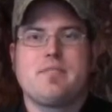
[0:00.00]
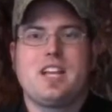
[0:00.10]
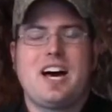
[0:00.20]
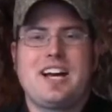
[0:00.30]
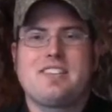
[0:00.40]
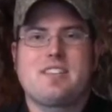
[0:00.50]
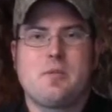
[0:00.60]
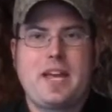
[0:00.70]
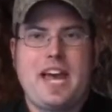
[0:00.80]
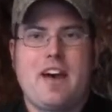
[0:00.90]
lines
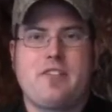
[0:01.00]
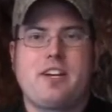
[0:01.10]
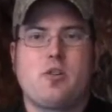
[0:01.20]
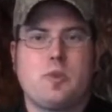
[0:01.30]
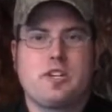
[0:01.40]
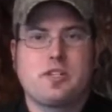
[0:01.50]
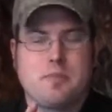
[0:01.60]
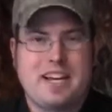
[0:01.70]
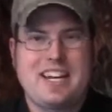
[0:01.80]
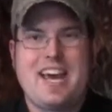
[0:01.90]
that we have here, which is
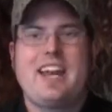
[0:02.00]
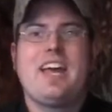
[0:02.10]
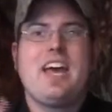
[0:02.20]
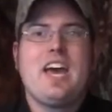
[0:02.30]
McNett